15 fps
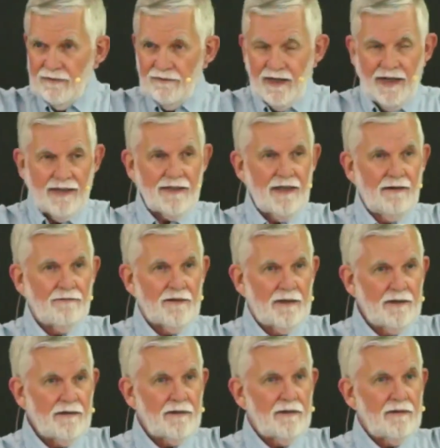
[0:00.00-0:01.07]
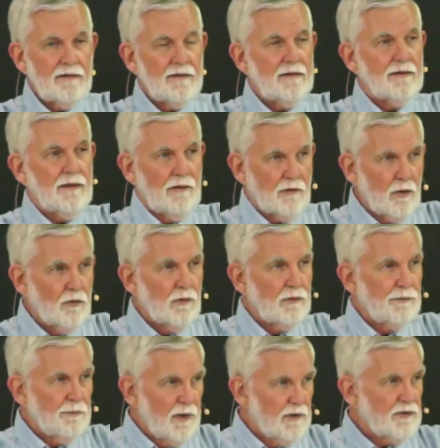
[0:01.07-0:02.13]
of that covenant? A
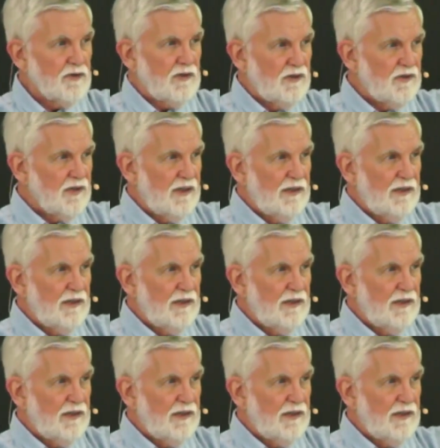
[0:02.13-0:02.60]
gold mercy